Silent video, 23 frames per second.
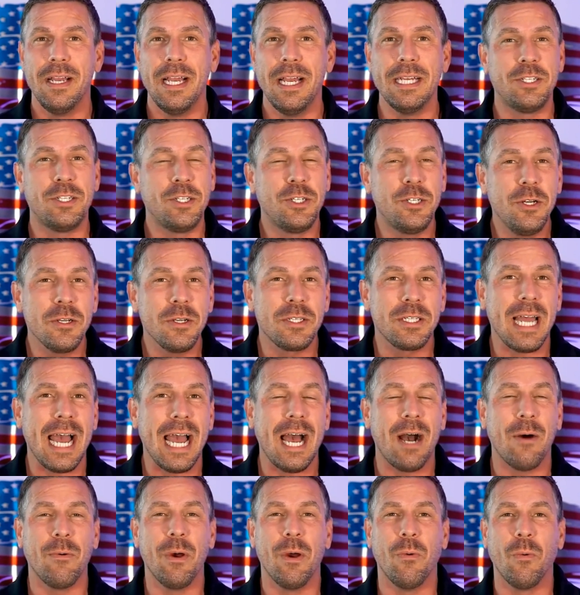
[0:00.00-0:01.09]
It's just
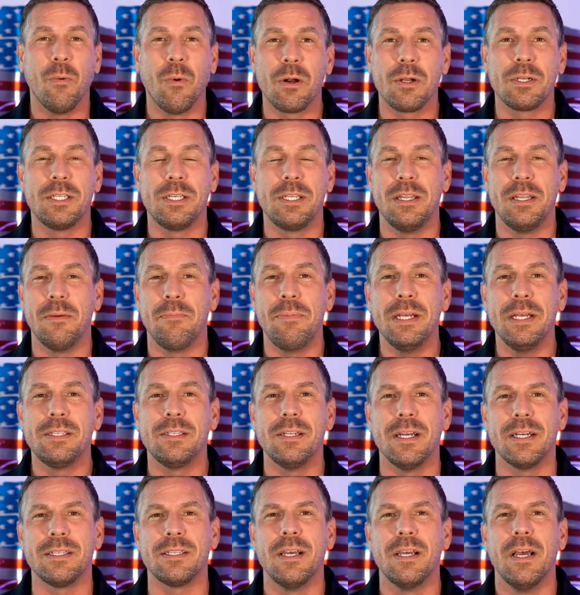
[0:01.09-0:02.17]
how it works in the
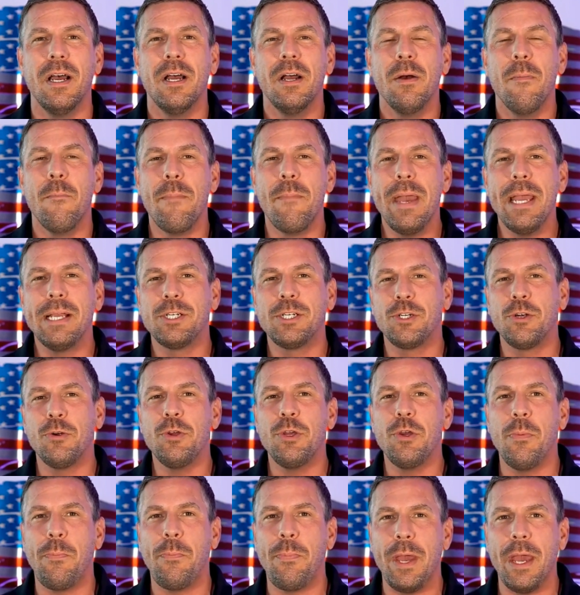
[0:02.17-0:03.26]
business. Make sure
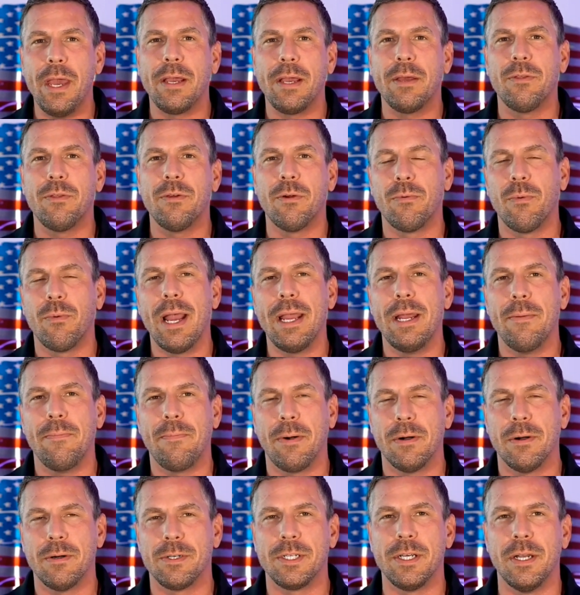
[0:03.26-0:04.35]
you pick the right
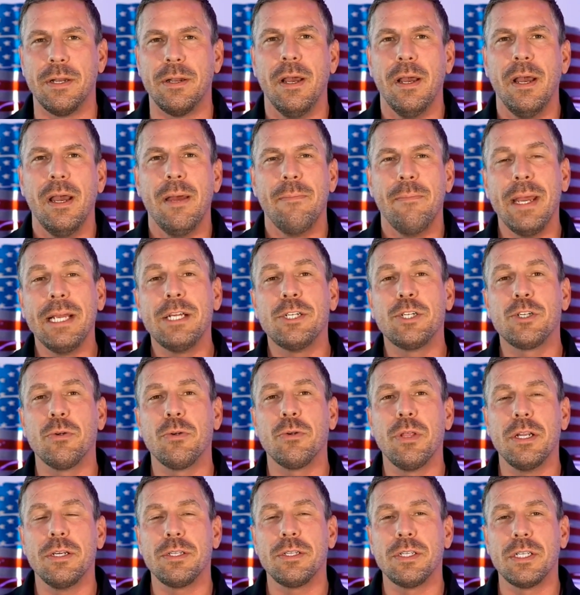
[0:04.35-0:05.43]
person. Make sure
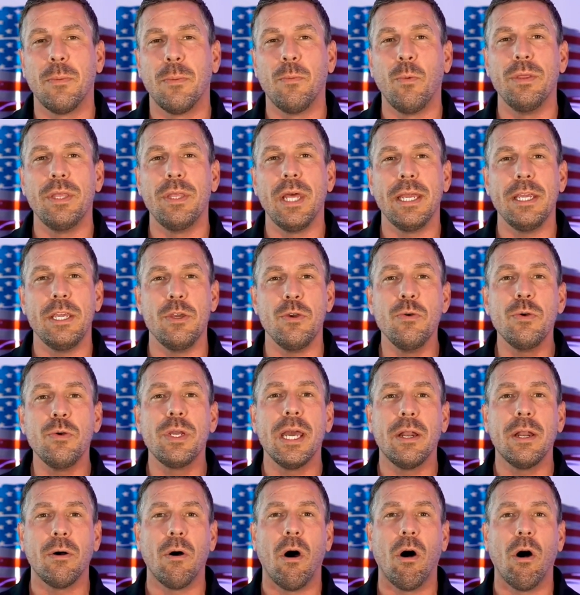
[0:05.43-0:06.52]
that it's someone that you
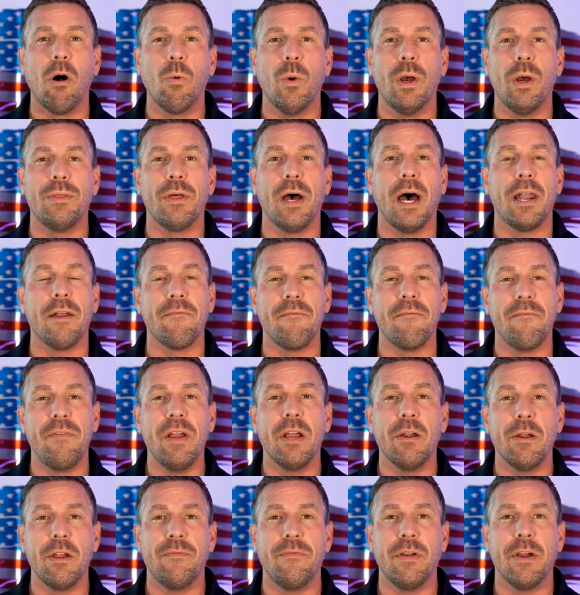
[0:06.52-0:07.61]
get along with on a
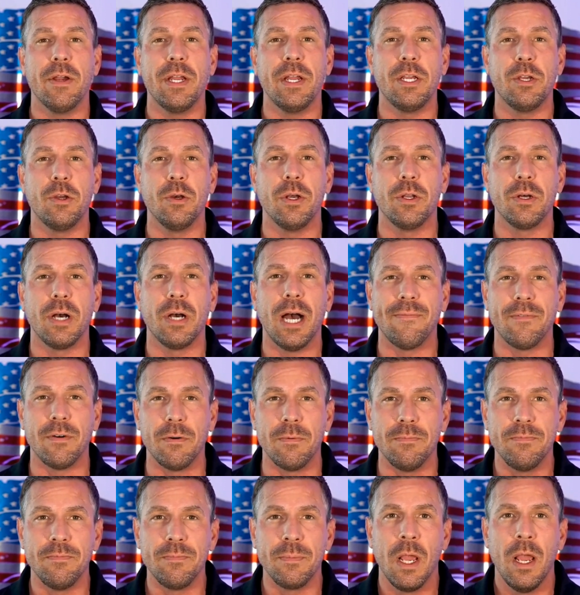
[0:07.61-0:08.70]
very, very good
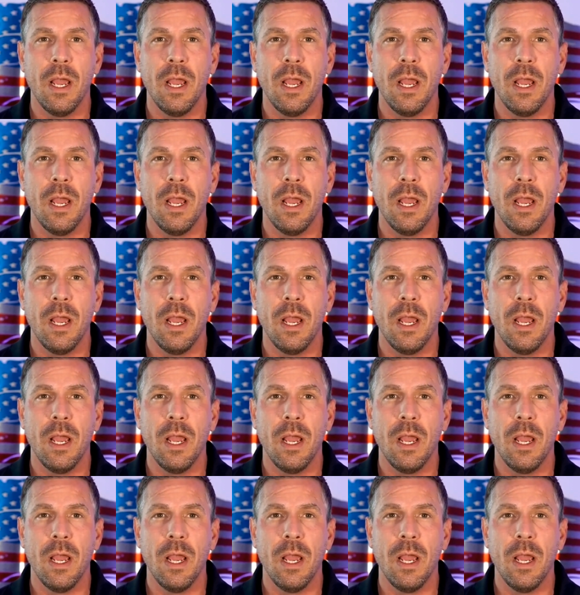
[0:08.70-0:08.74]
level.